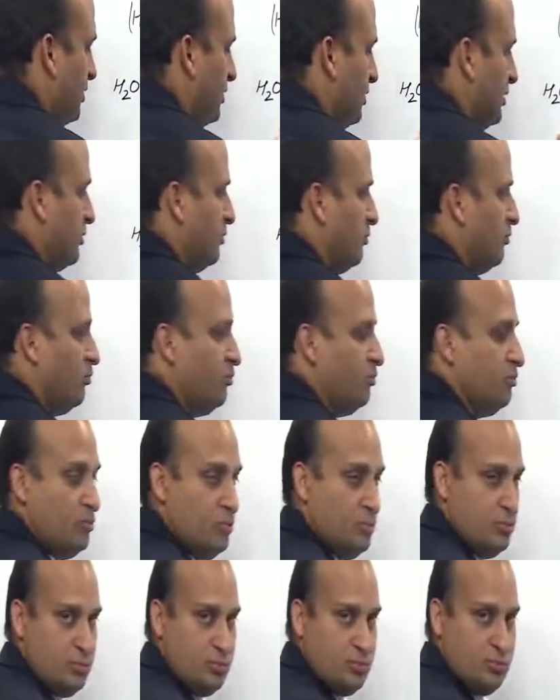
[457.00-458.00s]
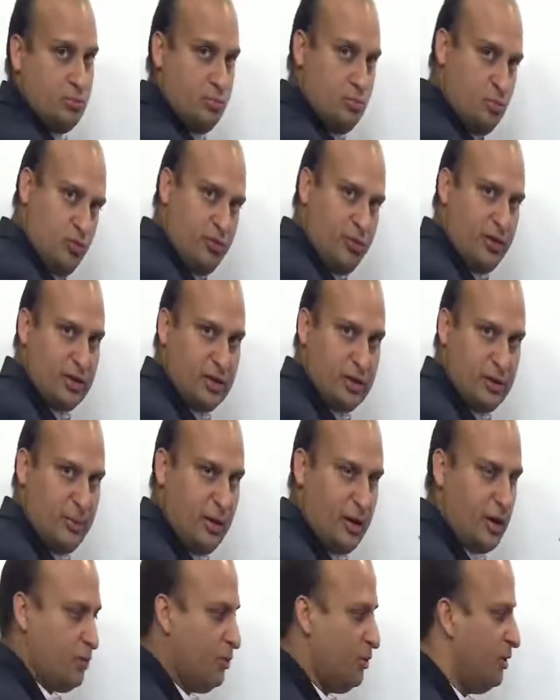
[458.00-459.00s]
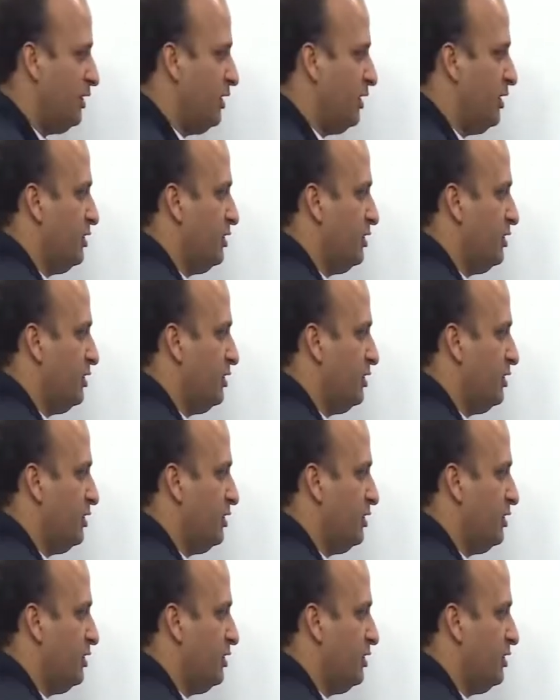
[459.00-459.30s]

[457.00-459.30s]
is moving in the backward